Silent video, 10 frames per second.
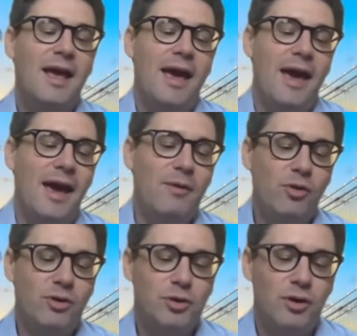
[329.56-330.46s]
and we're
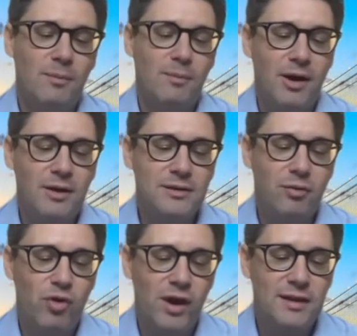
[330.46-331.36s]
going to talk about the
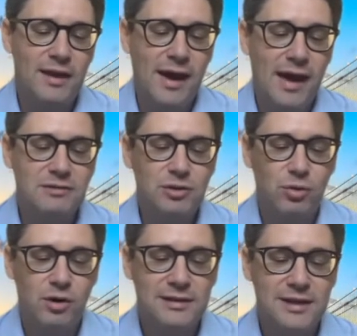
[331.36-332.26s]
Ren
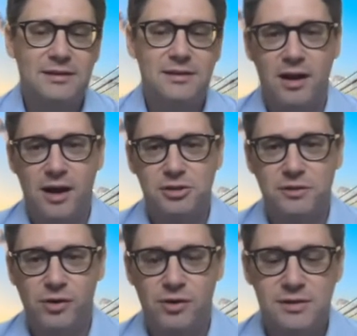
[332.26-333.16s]
Eleanor TikTok
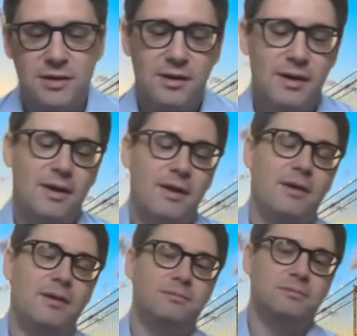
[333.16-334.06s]
controversy.
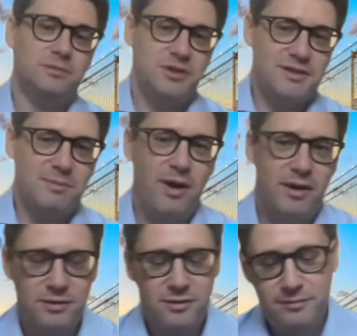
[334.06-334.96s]
She's a
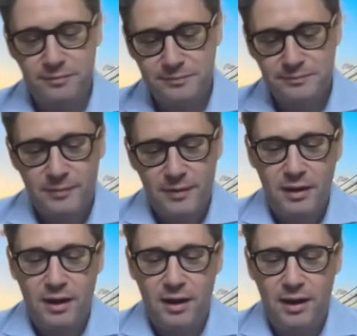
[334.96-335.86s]
minor.
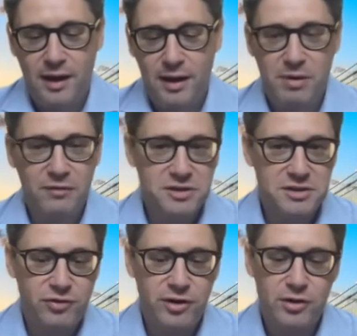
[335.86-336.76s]
I believe she's
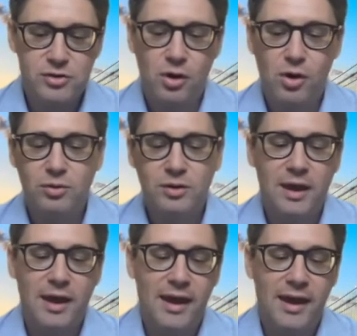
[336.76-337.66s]
3 years old,
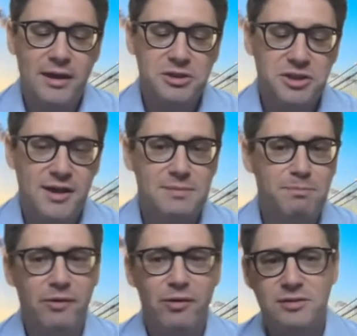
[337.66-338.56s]
and she has
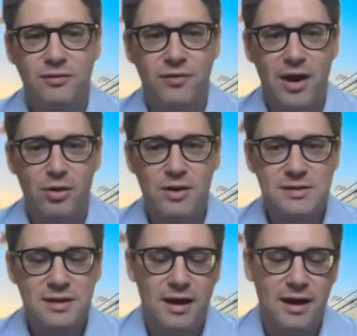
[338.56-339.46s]
millions of
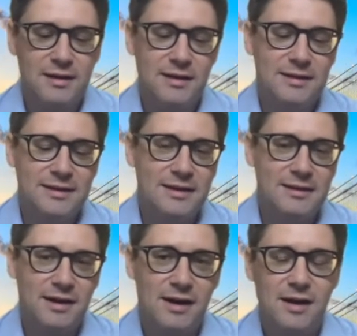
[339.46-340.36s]
followers on
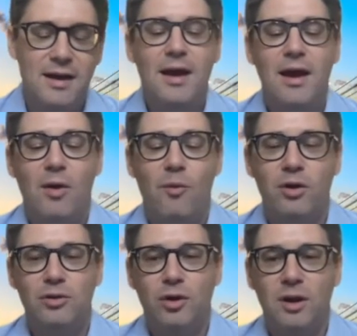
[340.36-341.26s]
TikTok. We're
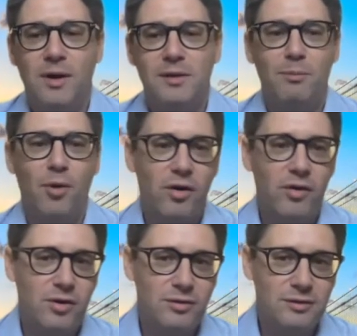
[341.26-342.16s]
going to talk about
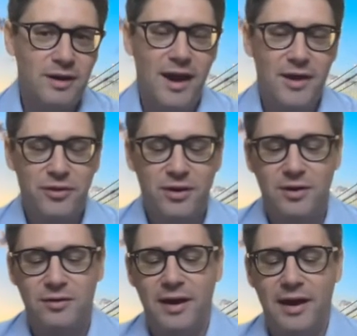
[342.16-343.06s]
moral,
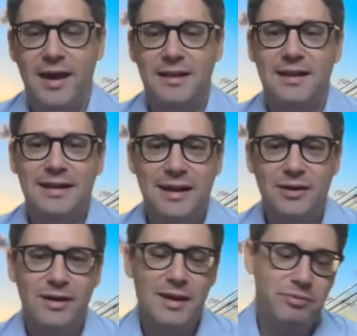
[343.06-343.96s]
ethical, and
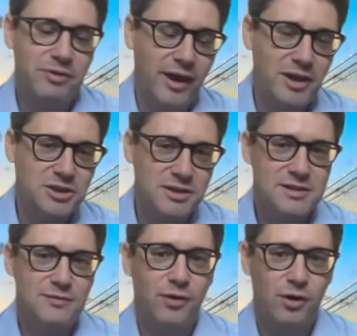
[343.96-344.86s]
legal
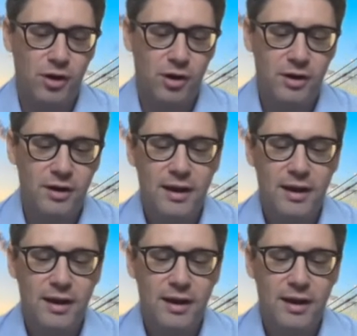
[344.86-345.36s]
implications for her